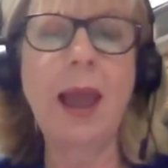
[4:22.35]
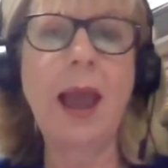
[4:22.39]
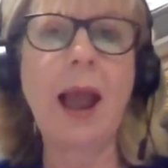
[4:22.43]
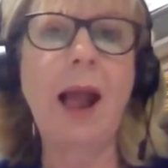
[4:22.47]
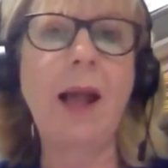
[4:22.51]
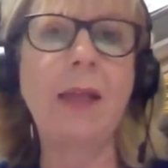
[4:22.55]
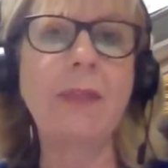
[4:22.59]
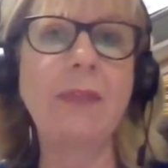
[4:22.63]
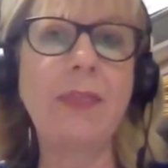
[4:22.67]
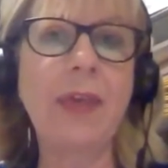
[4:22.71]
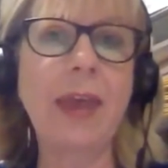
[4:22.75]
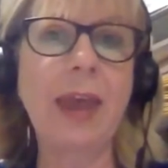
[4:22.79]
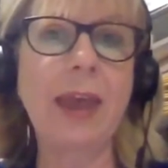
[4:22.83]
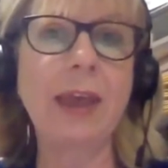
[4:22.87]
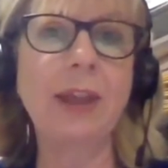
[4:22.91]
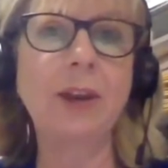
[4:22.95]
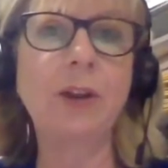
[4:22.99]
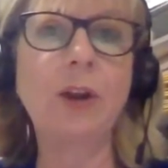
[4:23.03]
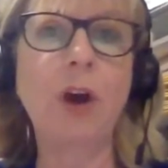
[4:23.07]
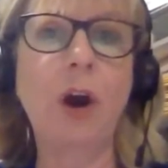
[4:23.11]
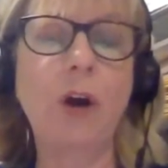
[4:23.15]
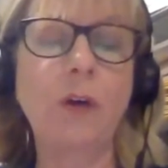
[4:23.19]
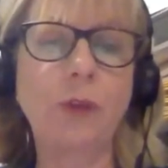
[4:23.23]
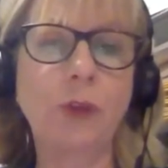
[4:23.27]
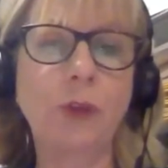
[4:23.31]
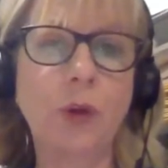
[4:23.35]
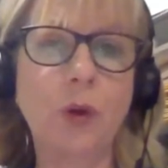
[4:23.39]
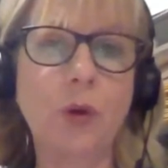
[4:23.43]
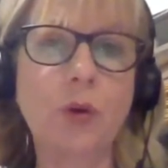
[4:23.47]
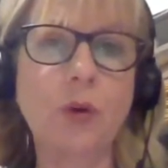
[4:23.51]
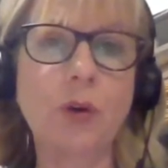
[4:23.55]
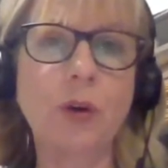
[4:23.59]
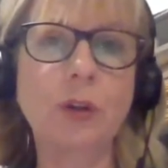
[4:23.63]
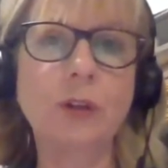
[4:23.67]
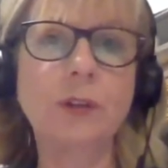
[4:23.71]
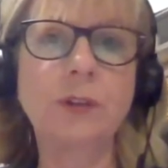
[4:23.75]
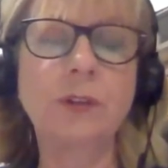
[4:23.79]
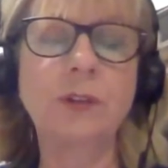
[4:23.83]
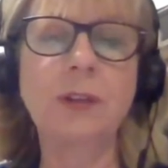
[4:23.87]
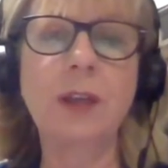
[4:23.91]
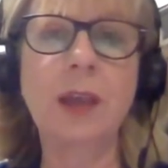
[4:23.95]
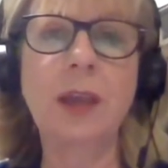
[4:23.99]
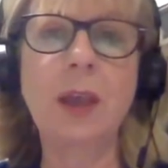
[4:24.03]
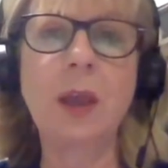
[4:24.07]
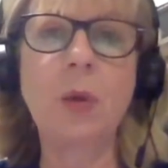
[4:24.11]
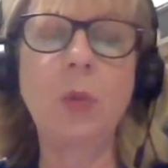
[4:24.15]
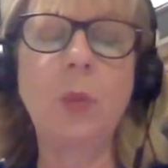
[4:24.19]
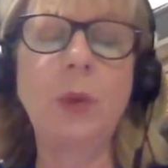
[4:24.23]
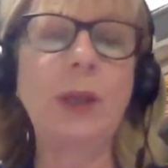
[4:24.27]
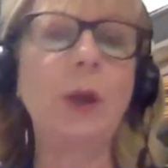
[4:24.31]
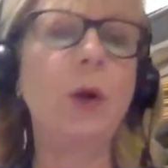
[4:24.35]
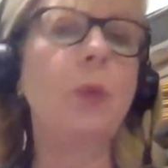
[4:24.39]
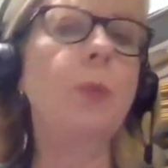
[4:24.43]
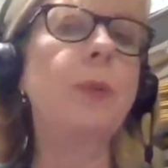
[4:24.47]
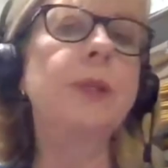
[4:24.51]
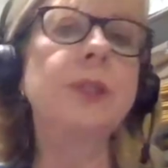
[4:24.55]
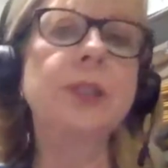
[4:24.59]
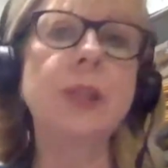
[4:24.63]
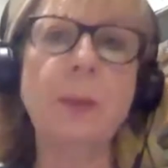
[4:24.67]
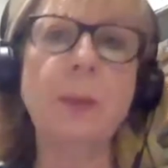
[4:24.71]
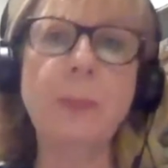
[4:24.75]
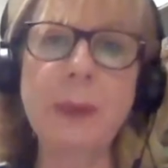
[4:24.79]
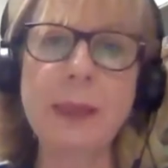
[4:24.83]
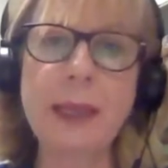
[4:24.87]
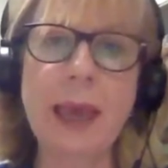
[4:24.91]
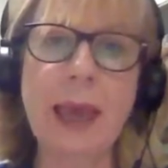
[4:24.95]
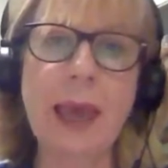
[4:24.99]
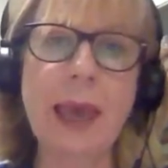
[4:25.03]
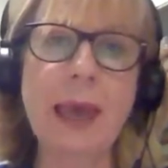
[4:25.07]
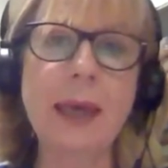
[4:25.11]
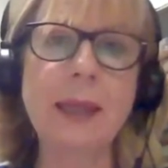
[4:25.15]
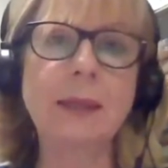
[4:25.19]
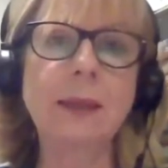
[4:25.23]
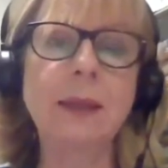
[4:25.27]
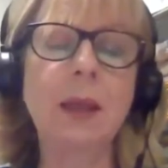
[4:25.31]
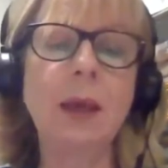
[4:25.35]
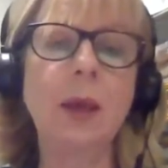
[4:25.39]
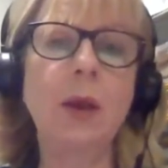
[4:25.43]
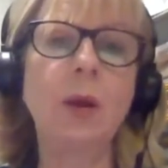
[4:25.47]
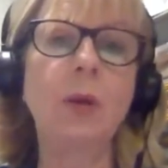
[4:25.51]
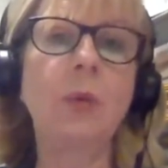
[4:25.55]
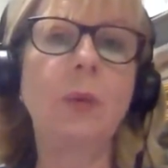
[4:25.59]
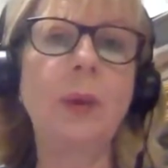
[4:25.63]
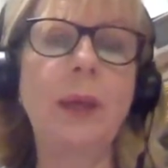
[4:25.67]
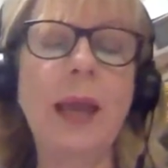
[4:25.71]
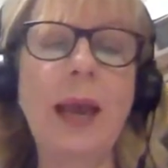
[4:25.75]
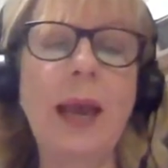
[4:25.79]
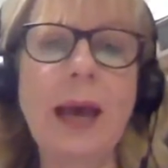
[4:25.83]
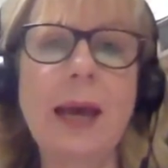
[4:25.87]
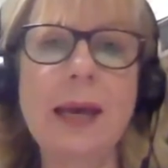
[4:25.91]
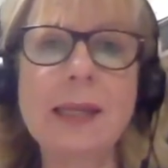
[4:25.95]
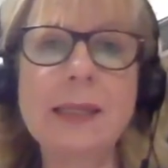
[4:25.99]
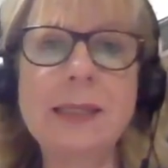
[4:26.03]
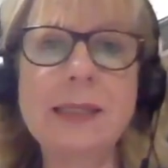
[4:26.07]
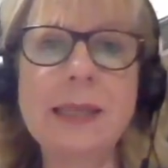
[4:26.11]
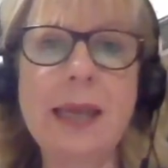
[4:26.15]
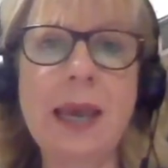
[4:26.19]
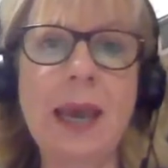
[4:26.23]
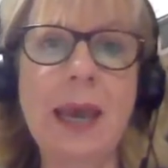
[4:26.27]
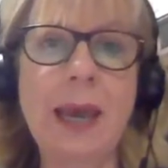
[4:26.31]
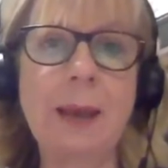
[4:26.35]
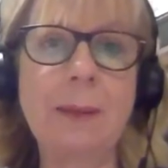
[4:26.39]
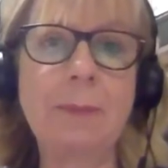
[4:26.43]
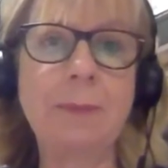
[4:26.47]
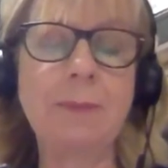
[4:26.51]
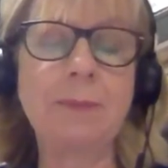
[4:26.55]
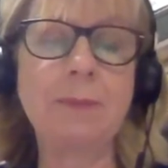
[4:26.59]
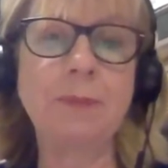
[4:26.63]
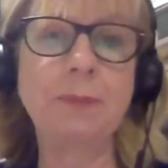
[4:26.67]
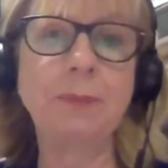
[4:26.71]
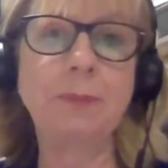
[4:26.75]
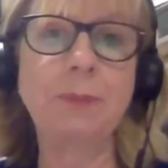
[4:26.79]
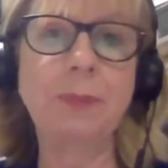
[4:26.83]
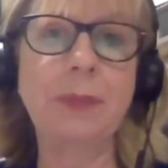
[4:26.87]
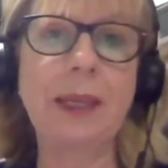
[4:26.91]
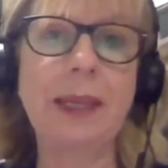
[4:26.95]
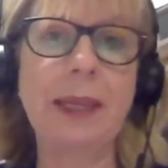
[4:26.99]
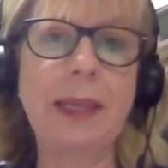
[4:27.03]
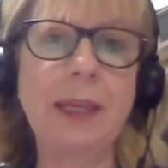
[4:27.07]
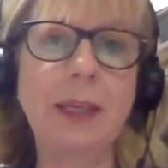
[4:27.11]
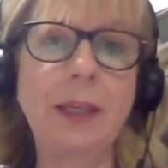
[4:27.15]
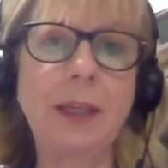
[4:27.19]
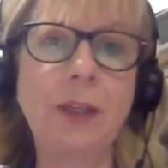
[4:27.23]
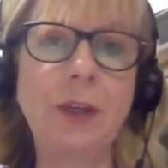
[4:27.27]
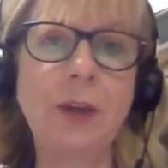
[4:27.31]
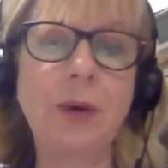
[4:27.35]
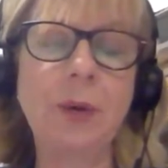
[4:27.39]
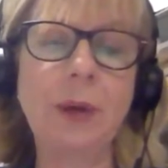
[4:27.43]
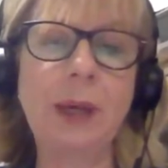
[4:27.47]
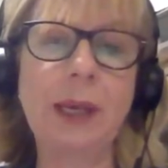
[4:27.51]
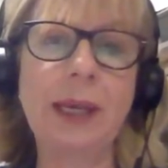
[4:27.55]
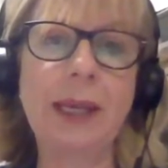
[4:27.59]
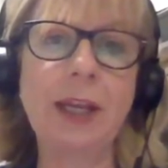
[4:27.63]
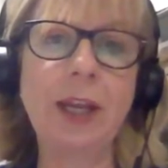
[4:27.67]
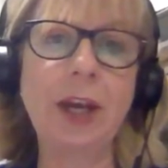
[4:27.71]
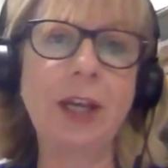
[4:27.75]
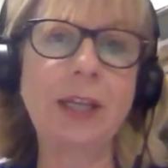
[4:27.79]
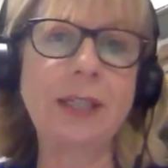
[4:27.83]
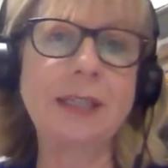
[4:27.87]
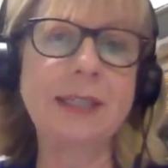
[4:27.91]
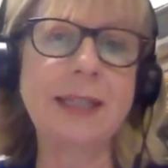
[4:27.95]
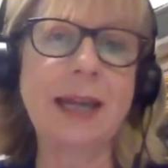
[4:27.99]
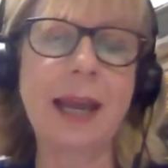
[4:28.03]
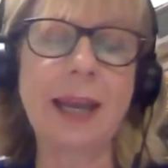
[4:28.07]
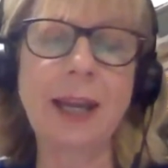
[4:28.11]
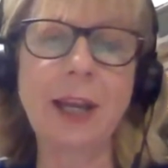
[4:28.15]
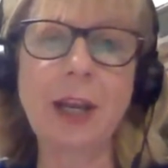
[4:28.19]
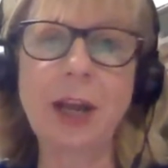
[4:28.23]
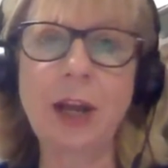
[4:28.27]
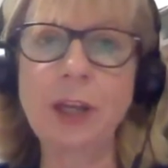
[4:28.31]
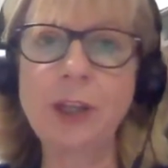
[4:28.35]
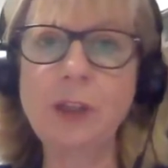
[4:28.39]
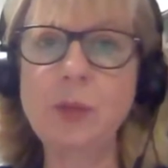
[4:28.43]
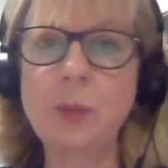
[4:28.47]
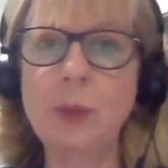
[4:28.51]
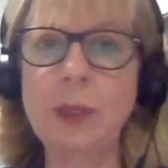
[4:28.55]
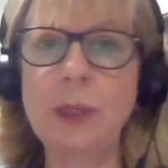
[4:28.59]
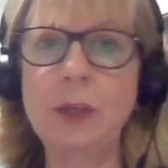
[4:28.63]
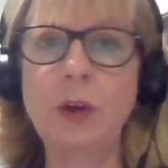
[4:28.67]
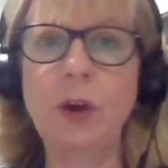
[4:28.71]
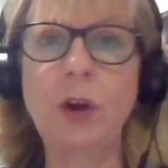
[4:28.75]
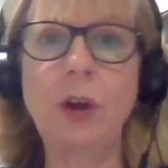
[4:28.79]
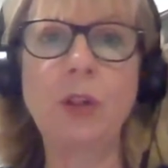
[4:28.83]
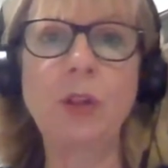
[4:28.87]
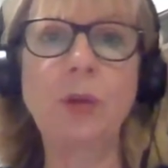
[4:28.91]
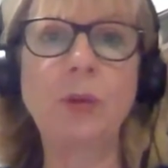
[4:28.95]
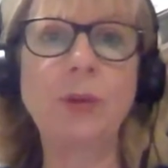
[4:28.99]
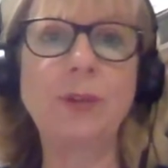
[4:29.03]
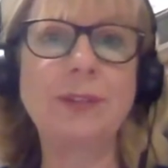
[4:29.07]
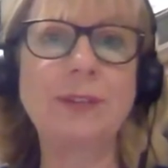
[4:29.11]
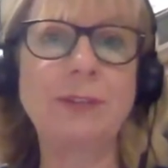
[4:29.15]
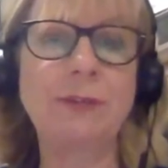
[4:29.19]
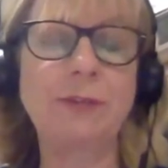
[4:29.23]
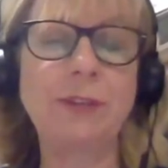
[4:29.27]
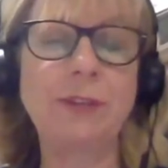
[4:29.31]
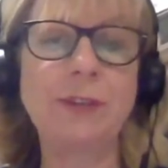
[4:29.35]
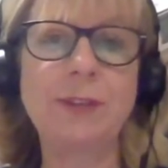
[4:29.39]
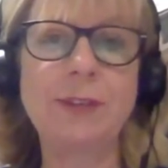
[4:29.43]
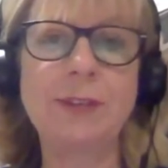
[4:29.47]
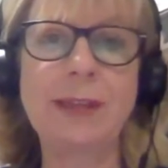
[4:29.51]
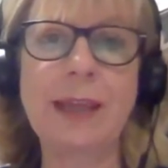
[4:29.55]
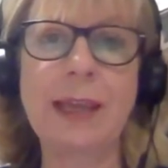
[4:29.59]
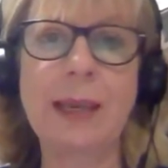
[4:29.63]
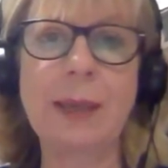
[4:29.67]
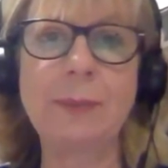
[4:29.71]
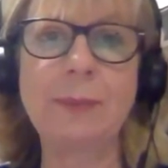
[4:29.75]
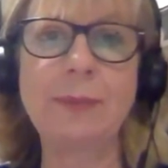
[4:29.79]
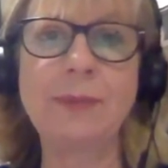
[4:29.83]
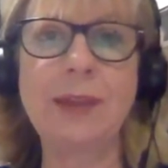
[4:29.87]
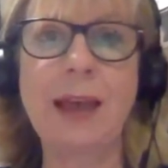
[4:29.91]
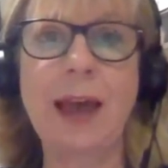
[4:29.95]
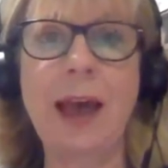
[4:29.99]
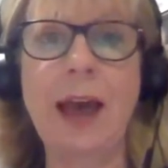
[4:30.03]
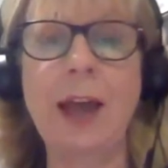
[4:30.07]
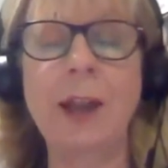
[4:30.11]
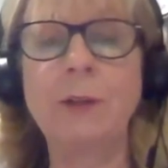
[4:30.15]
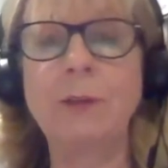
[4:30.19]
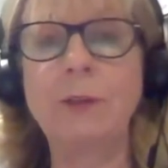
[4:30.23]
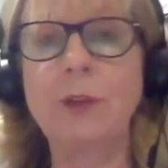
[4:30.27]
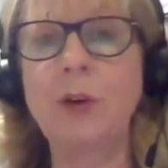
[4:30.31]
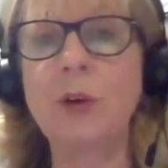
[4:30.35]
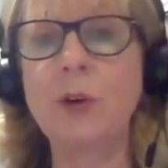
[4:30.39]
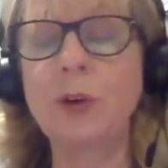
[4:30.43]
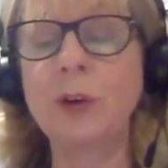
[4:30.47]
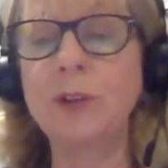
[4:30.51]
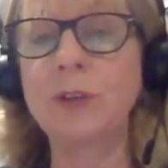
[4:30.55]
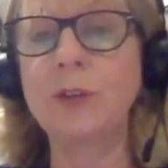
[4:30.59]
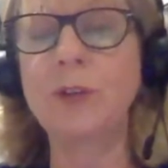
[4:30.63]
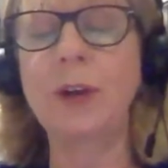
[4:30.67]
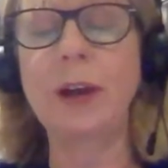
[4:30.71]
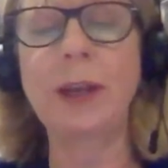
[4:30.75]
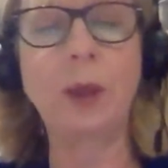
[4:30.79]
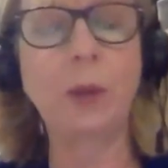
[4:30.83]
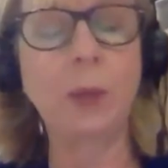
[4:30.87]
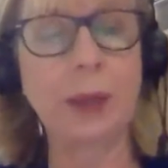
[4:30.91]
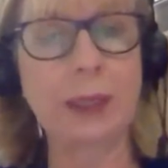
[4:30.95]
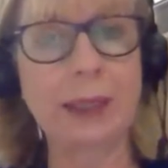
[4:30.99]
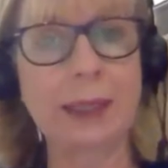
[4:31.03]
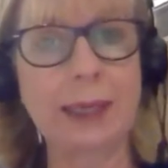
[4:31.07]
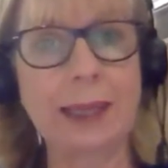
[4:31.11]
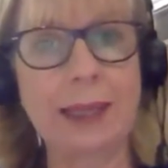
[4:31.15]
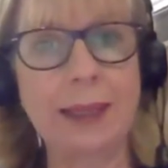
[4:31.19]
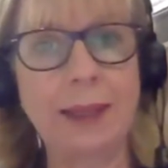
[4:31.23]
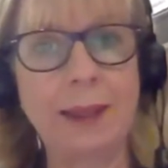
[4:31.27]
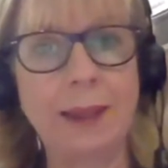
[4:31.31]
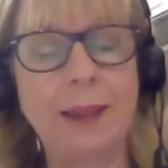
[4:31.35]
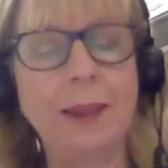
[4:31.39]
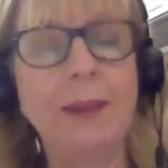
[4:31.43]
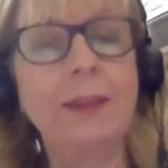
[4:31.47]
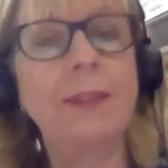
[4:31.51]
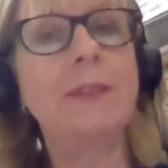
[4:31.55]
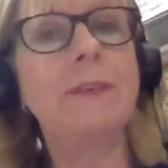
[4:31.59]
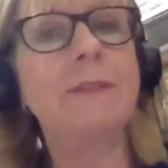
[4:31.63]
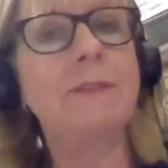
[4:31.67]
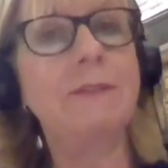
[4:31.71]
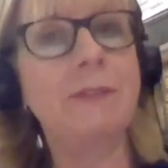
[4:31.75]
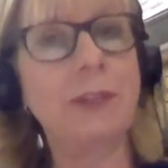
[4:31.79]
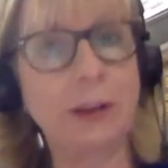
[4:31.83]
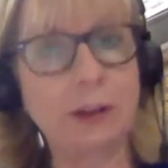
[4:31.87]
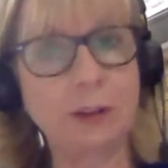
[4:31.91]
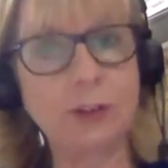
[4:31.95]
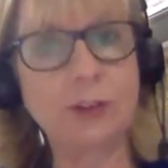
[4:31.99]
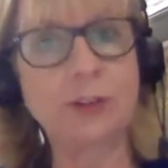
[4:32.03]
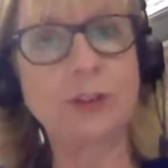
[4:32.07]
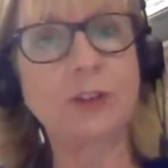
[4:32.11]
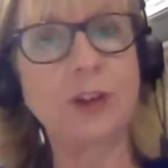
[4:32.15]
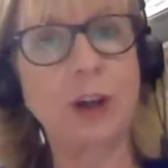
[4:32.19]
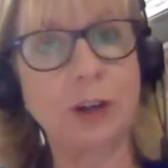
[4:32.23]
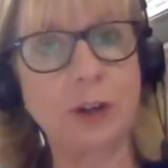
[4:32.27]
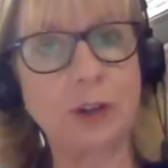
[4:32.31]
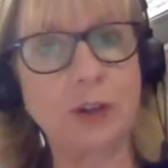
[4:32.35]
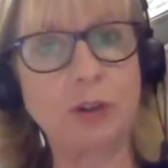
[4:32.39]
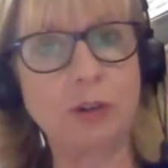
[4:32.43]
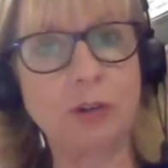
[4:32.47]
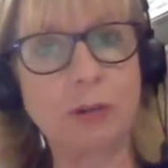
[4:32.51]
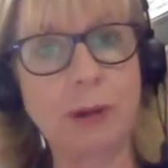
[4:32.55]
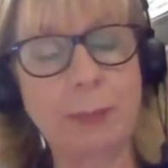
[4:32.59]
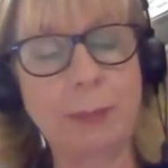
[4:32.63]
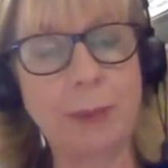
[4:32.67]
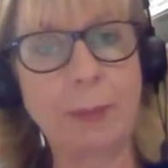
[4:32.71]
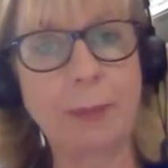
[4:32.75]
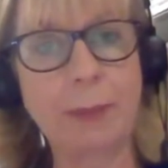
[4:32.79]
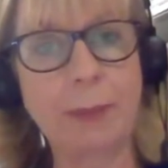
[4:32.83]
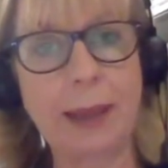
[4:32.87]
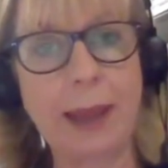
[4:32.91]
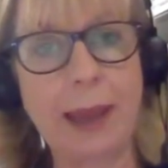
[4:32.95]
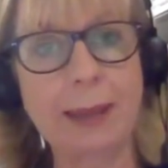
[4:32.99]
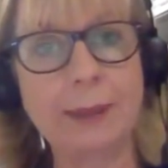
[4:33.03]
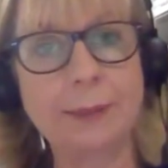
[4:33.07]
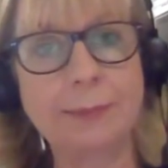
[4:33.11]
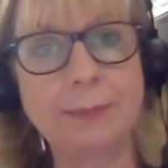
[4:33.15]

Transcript: And then, of course, we opened up again. We had eat out, dine out. We had all those different schemes. And of course, very quickly, the figures started to creep up again.